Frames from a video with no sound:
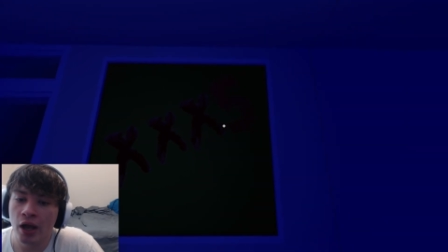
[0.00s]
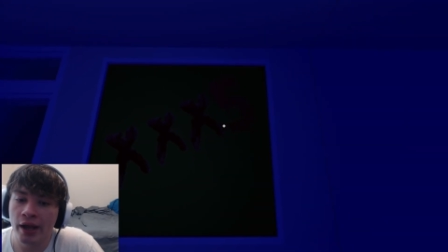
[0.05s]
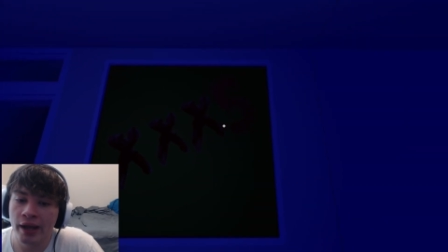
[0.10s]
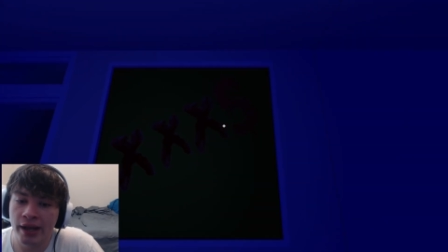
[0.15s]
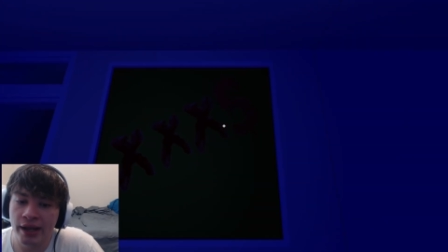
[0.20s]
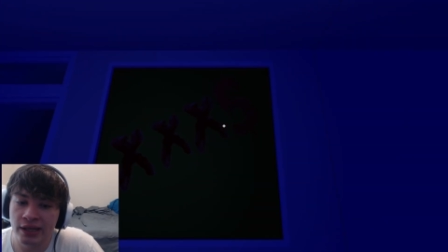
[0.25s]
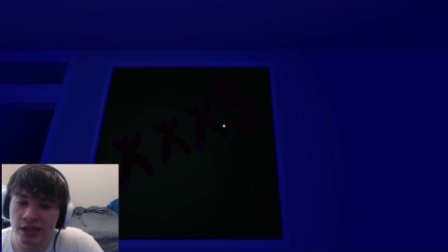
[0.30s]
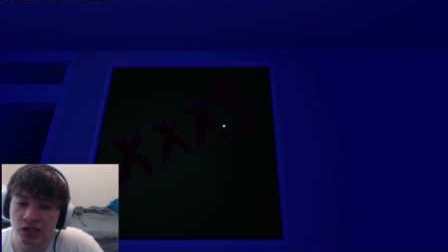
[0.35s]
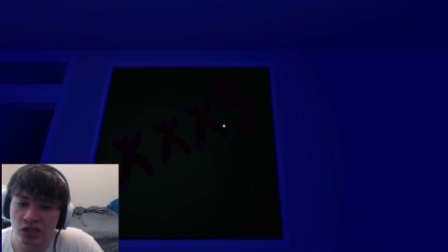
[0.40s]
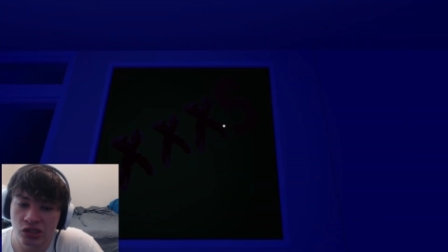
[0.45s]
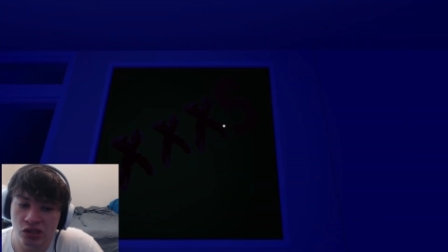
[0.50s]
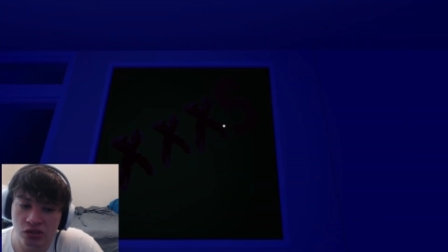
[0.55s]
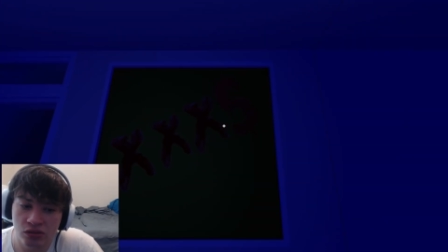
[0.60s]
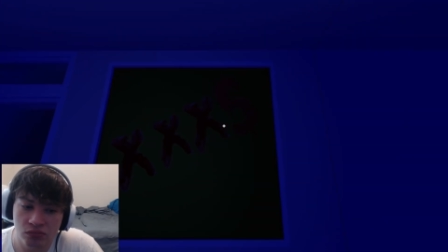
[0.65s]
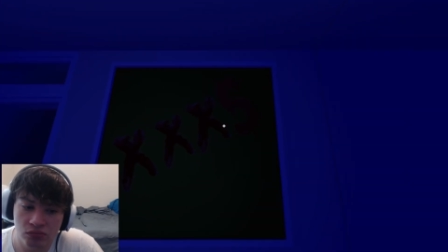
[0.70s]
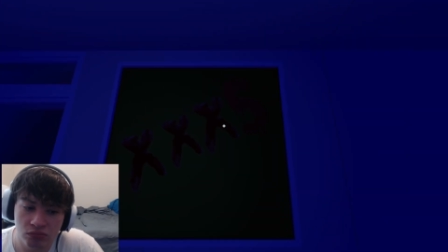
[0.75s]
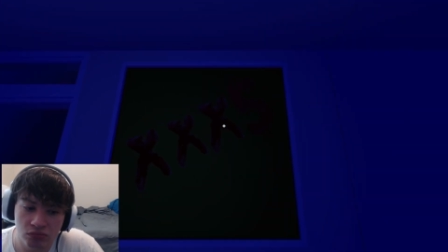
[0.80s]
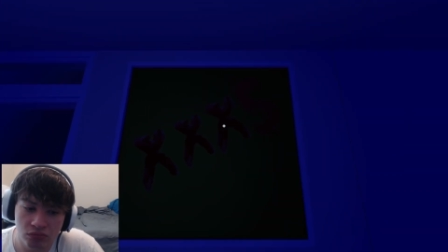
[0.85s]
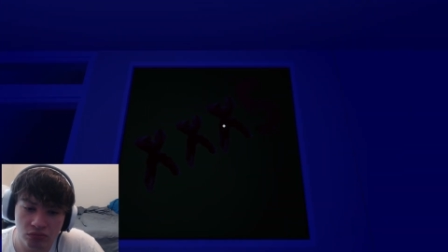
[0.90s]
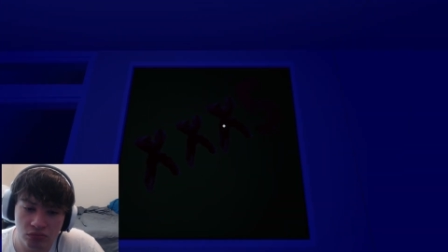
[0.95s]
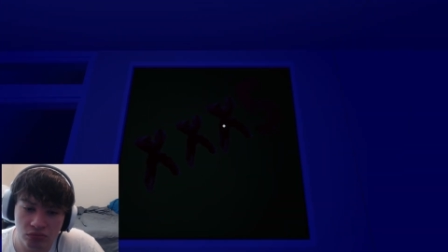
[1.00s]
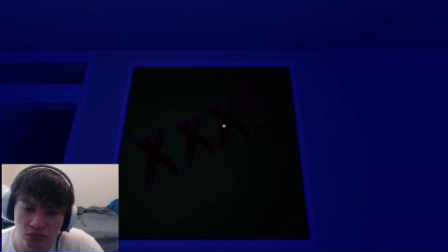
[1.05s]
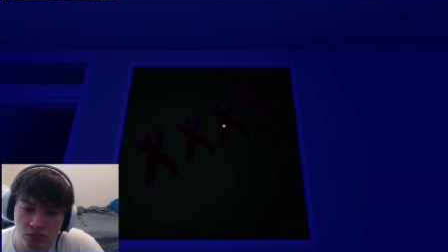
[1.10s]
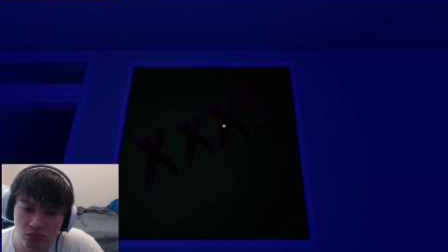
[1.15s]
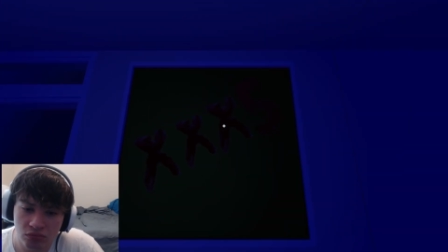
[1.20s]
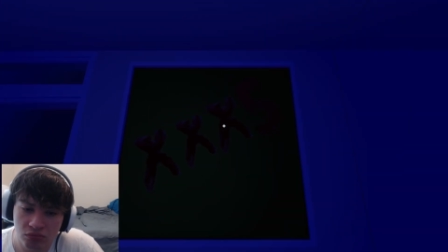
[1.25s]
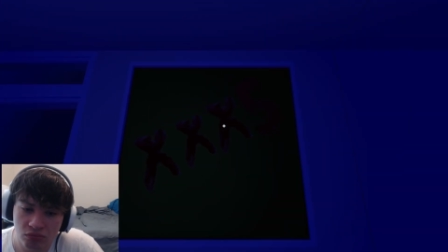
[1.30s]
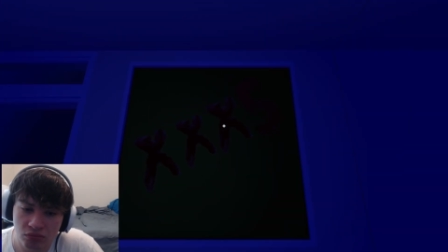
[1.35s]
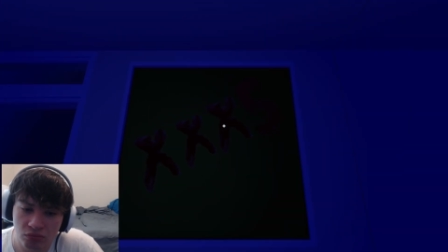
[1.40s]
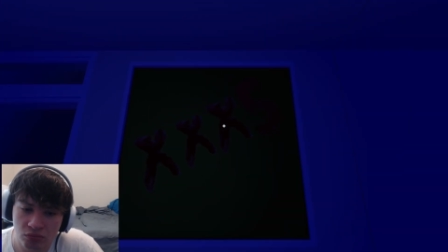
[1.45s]
It's...
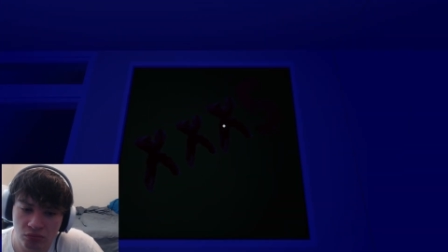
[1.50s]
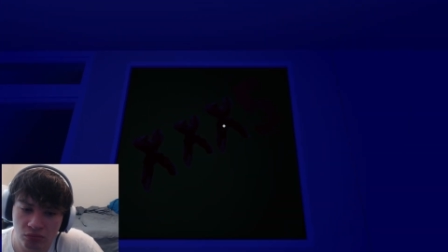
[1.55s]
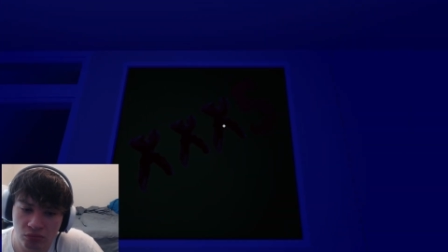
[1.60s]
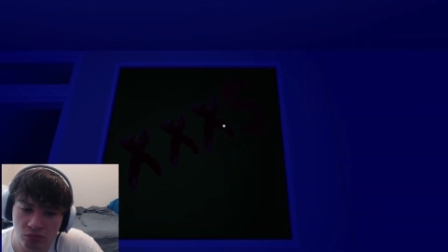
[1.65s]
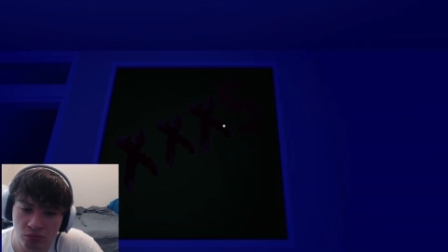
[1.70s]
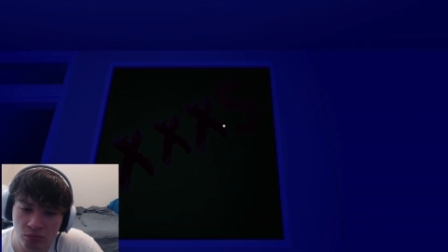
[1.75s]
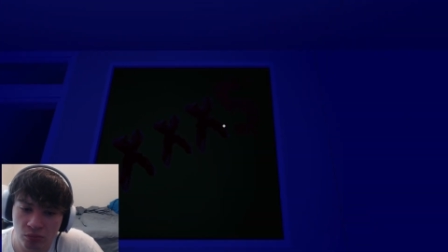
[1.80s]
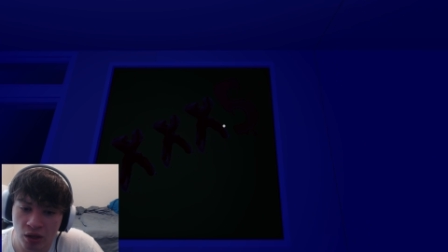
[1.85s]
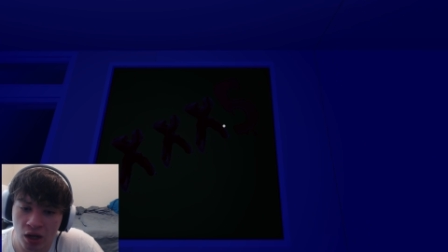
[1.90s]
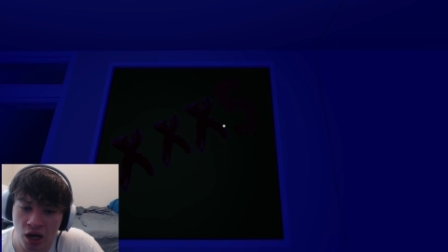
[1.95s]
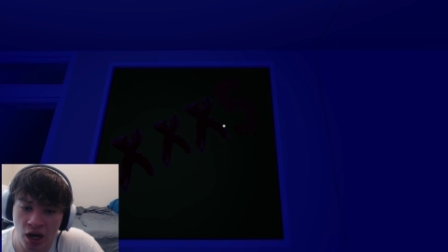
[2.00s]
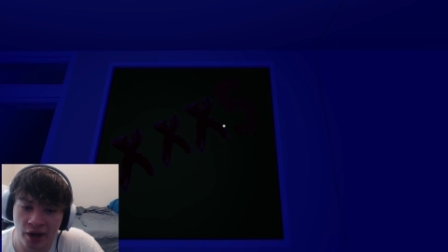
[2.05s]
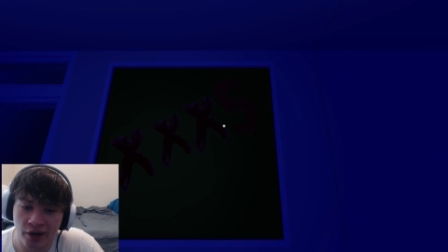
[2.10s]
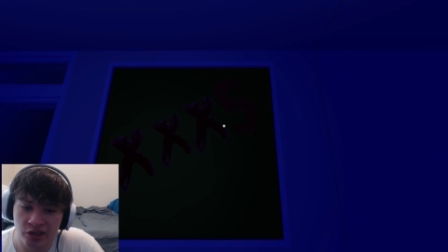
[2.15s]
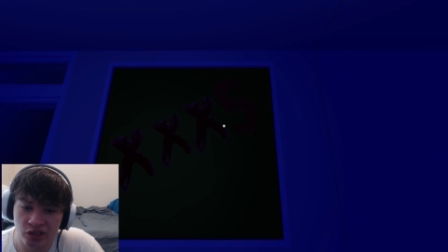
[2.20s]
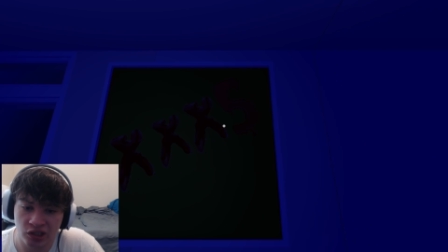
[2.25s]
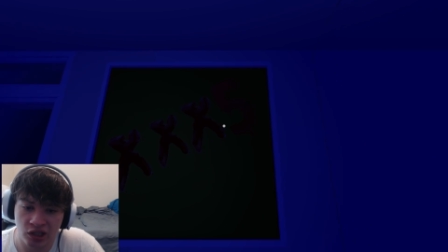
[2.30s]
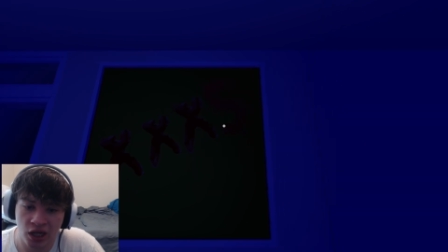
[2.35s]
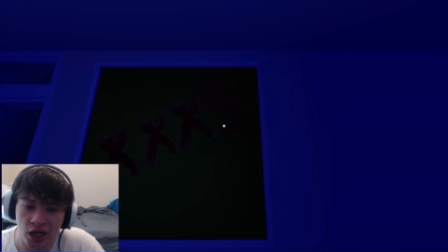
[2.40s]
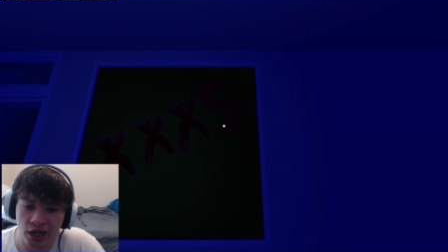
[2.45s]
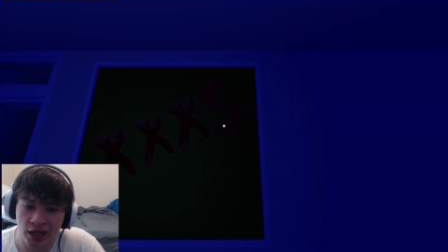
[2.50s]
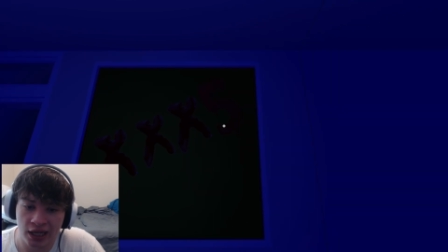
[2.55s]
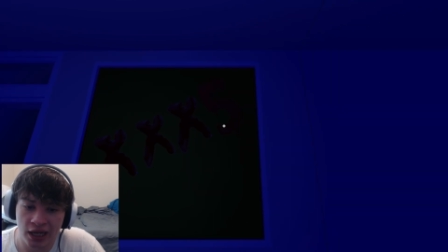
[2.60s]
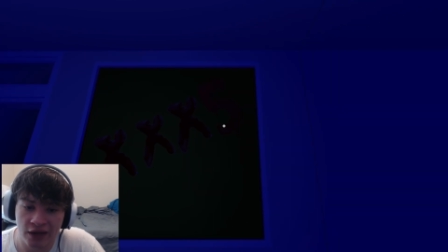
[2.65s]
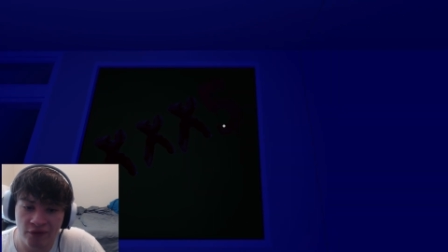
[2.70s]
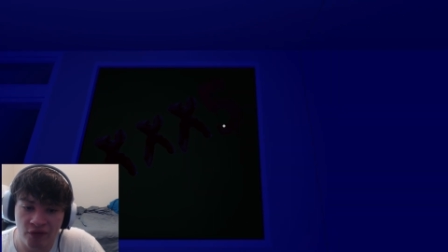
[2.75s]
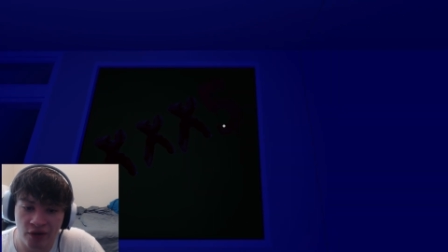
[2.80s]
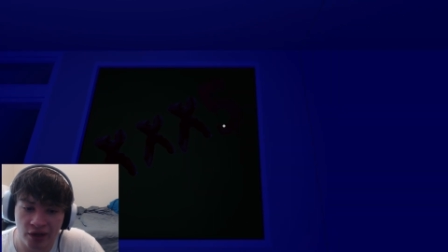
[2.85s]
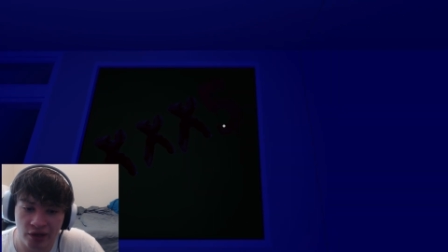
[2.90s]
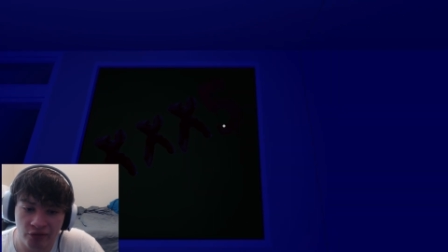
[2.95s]
Honest to God, I
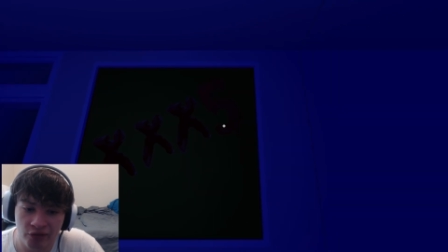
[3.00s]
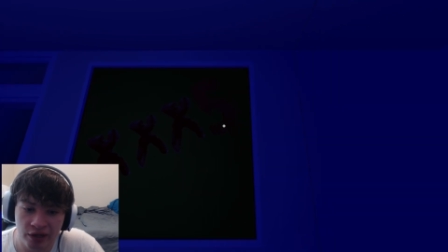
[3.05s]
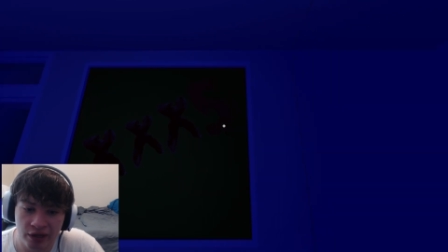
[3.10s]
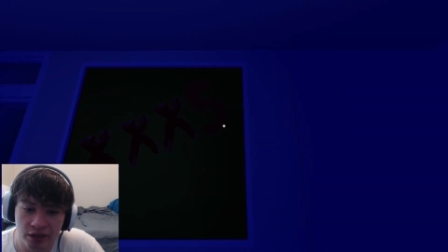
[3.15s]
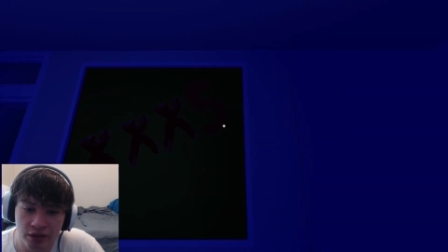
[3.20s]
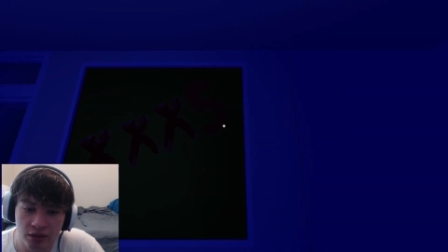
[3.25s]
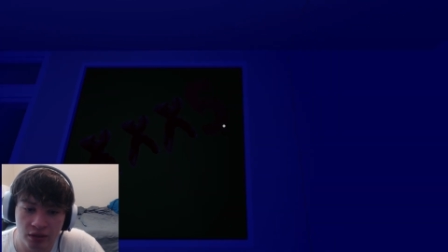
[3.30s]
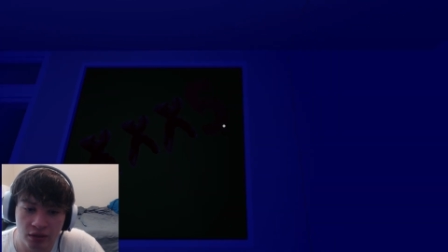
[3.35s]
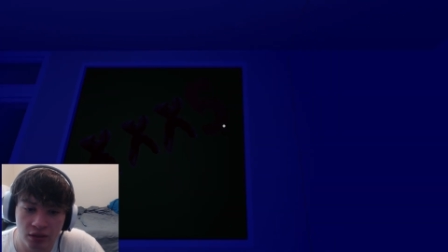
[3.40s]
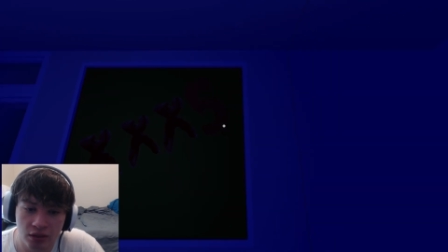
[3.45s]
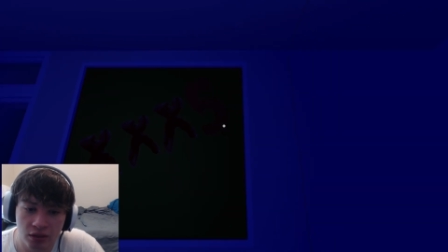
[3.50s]
can't fucking read it.